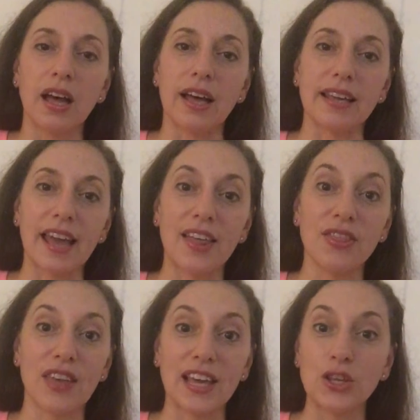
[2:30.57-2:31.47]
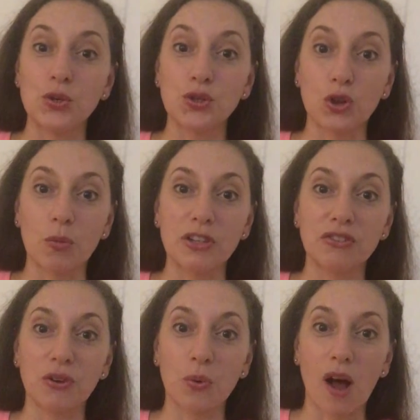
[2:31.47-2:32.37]
Again, thank you so much
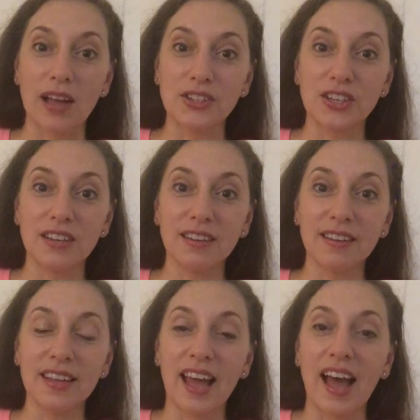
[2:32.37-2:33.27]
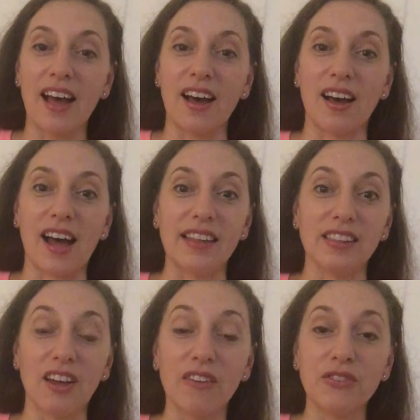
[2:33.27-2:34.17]
for watching. Uh, I'd
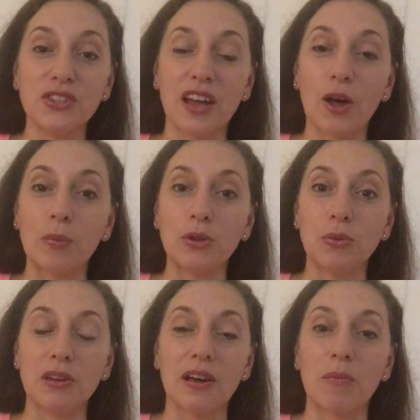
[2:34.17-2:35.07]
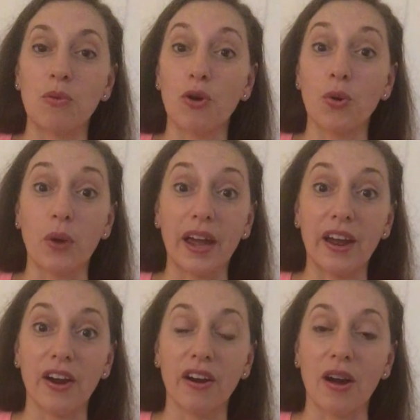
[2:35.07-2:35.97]
love to help you become more
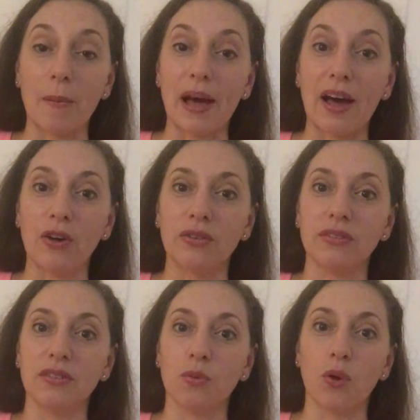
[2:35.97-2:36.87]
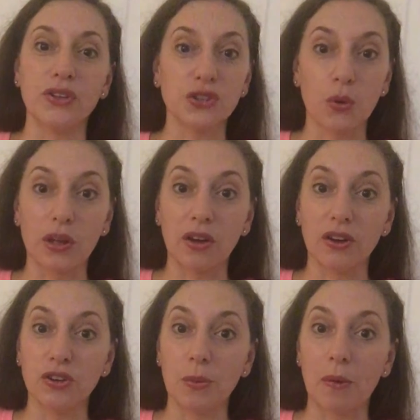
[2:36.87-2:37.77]
aware about what's going on
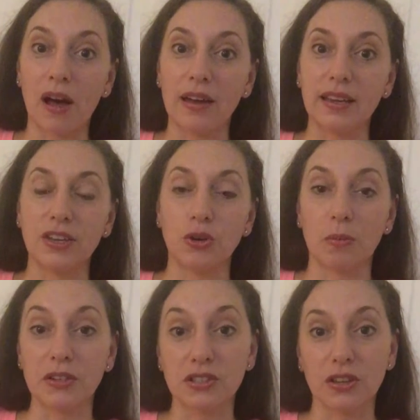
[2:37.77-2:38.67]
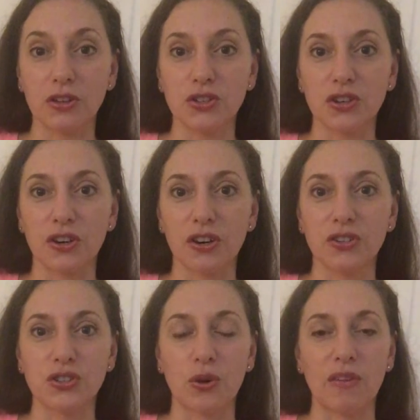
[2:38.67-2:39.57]
in your body and your musculature.
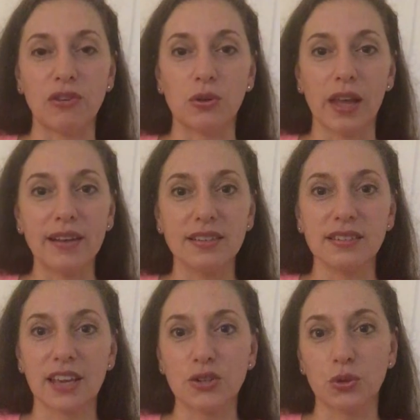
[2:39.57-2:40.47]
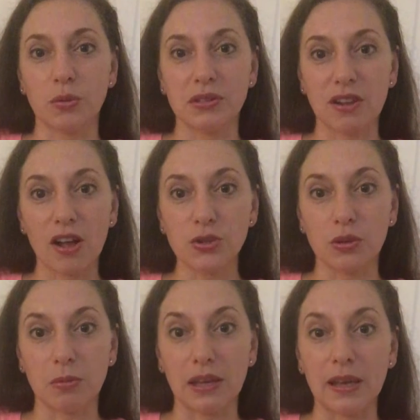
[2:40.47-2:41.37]
So if you'd like to schedule a massage
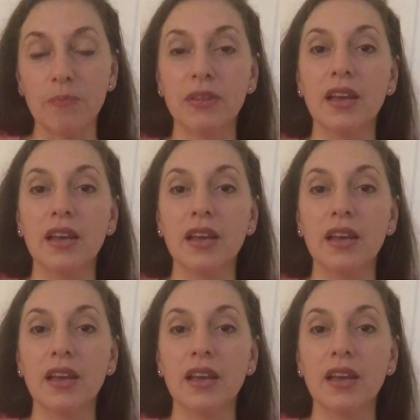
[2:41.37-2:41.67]
with me,